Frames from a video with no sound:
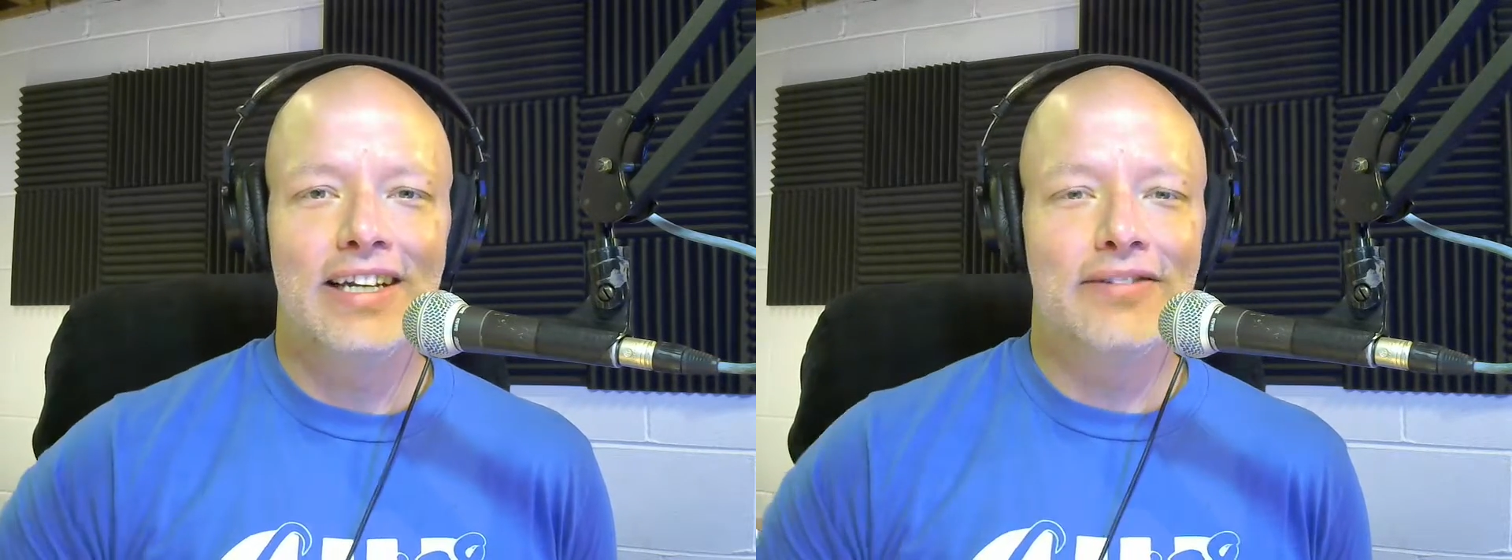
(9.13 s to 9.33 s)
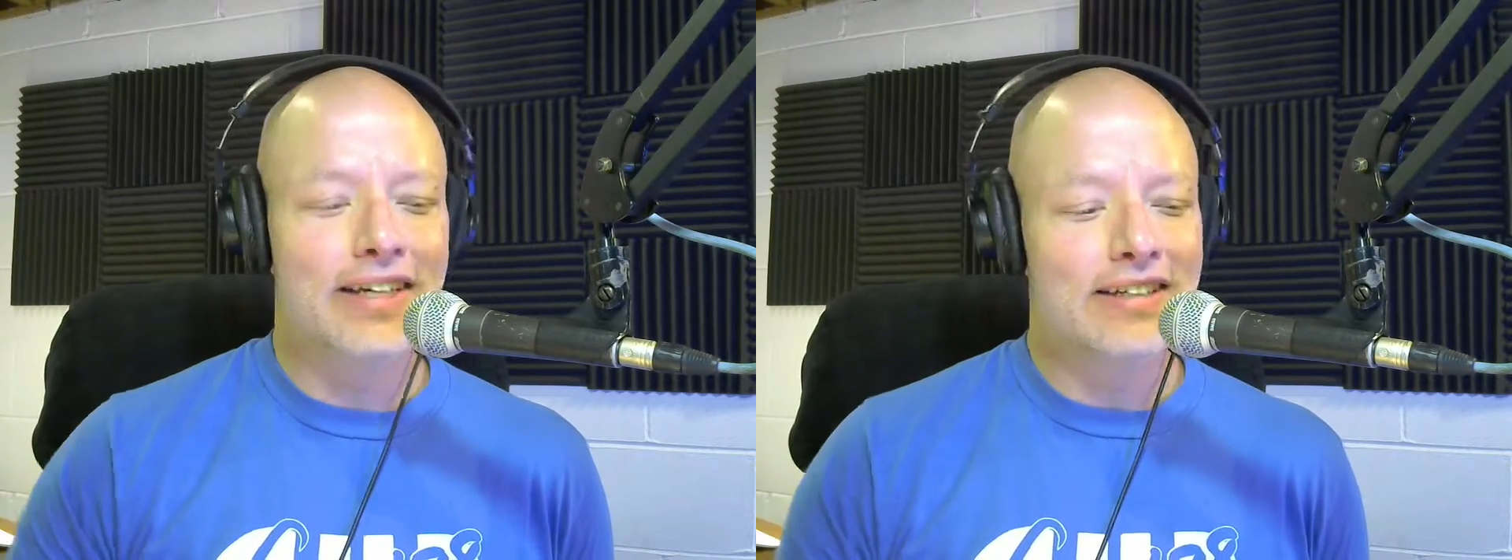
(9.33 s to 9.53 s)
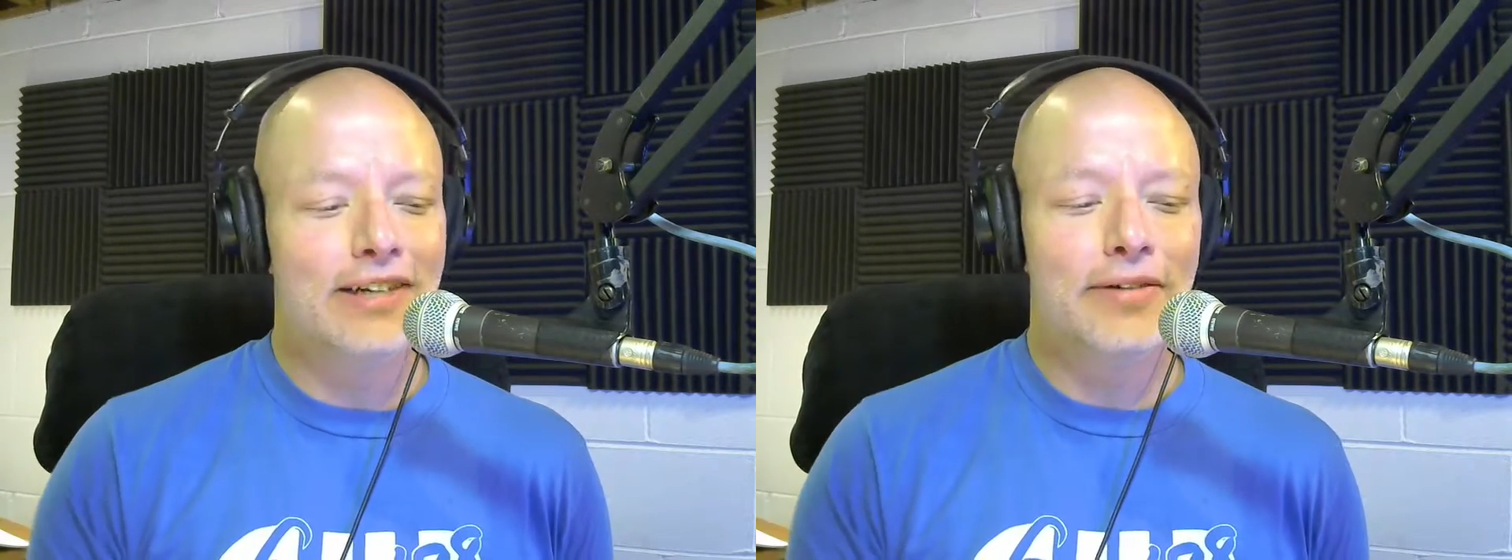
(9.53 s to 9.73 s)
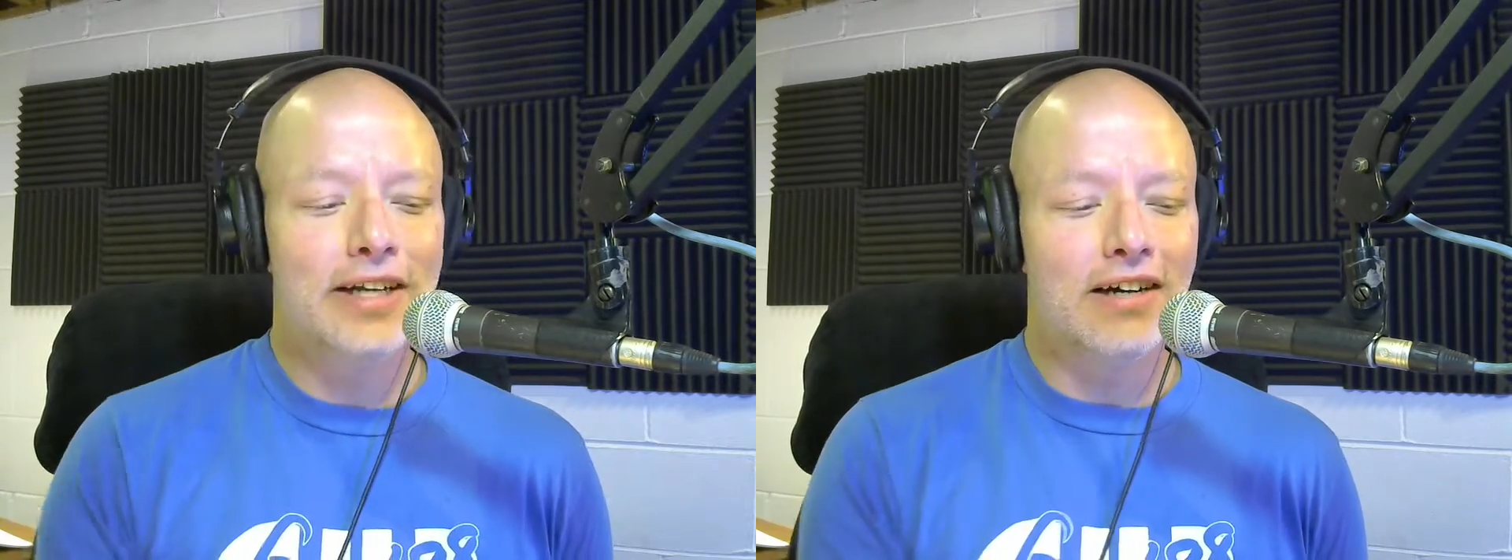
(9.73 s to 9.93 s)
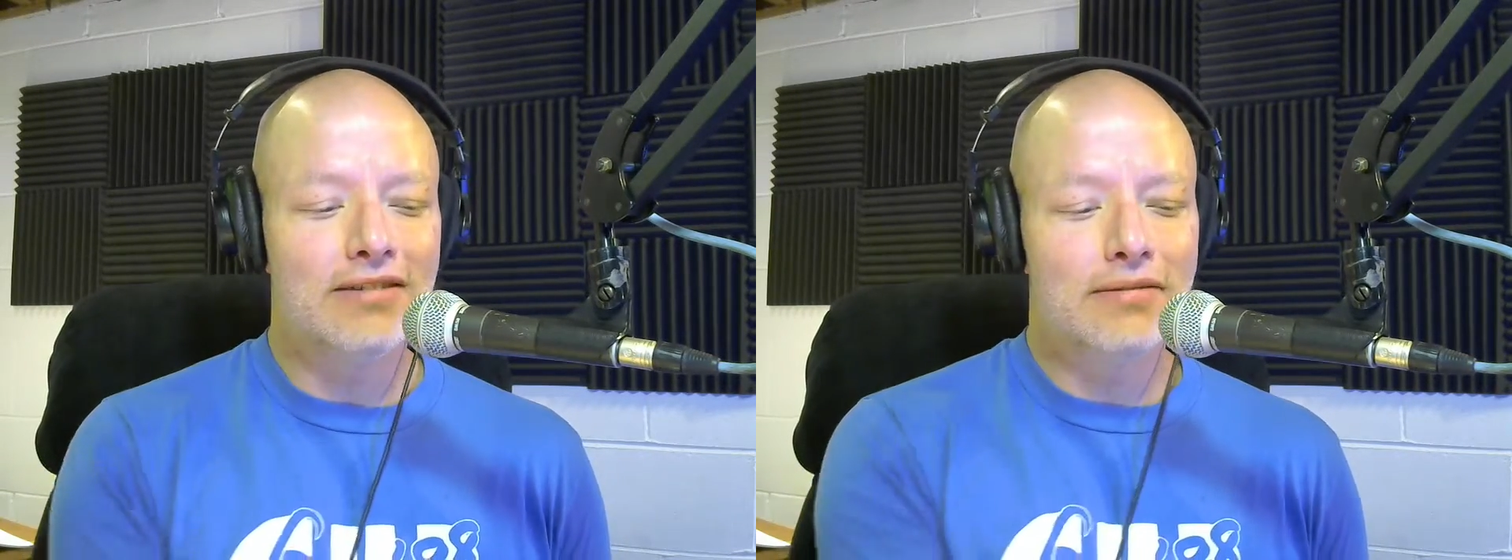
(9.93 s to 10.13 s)
Anyway, here we
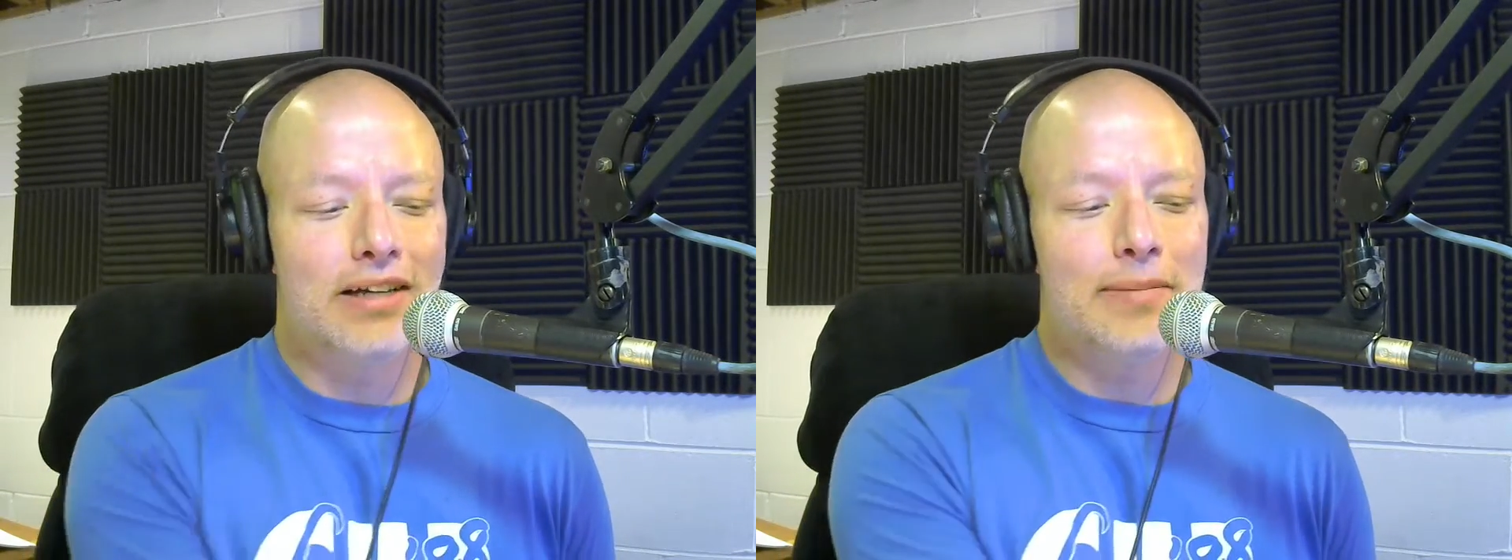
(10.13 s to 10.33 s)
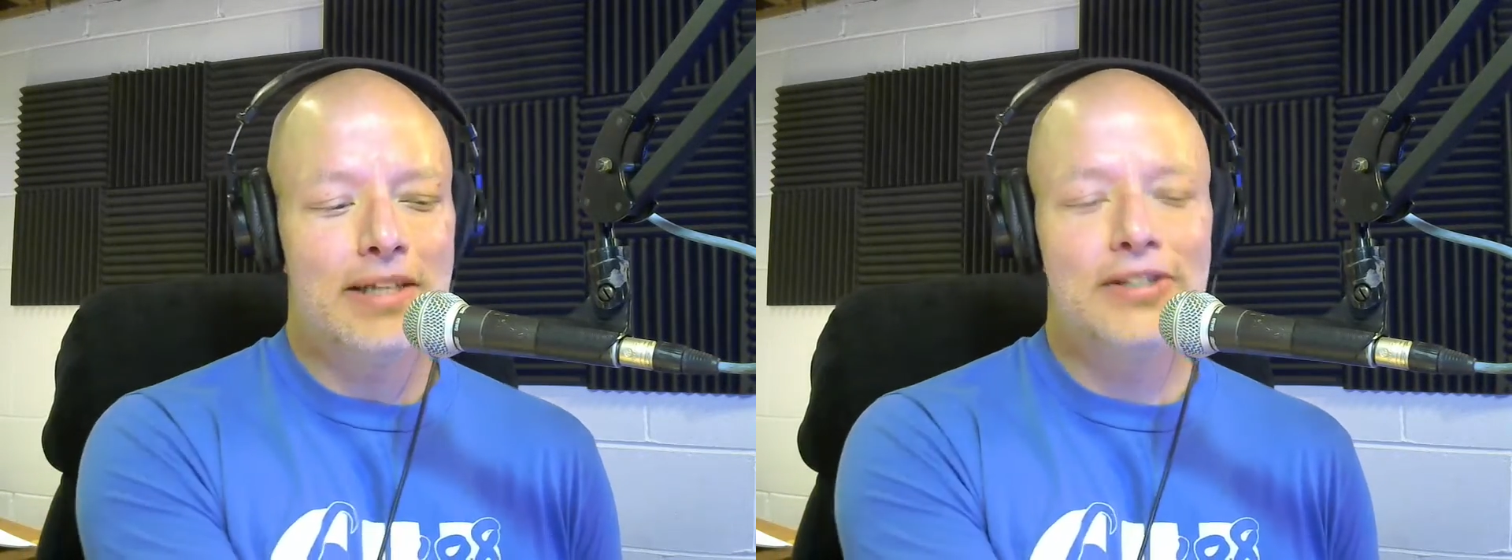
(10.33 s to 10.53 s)
go. We're going to be